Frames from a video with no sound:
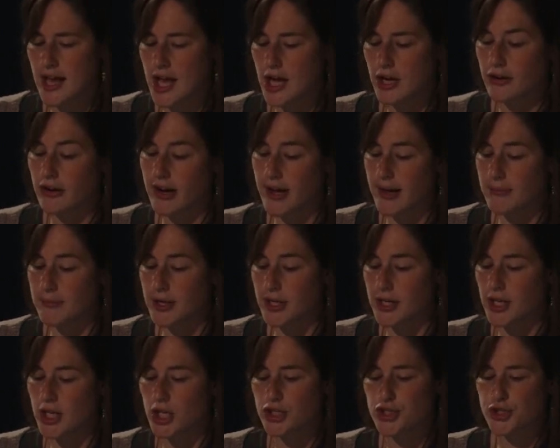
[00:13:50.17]

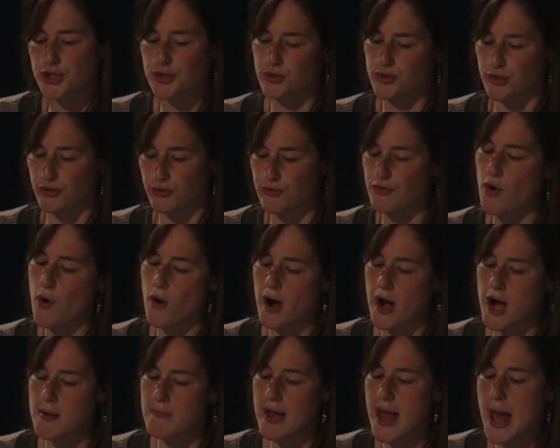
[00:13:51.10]
Grammar, true to
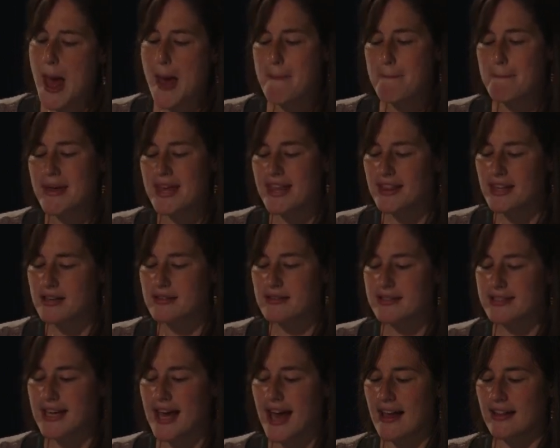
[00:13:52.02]
form,
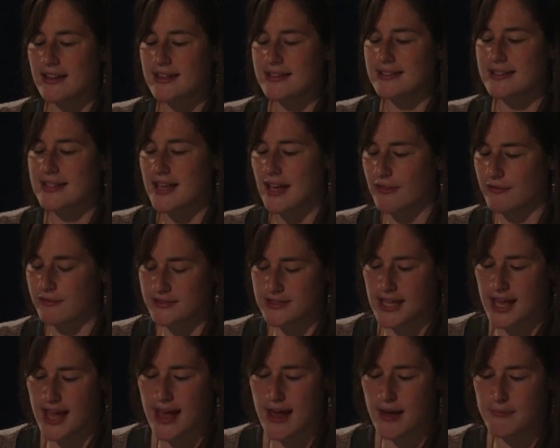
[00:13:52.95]
belittles Kelly's gift to
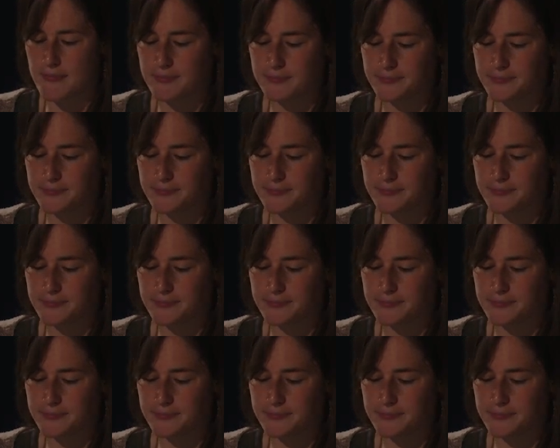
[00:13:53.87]
him.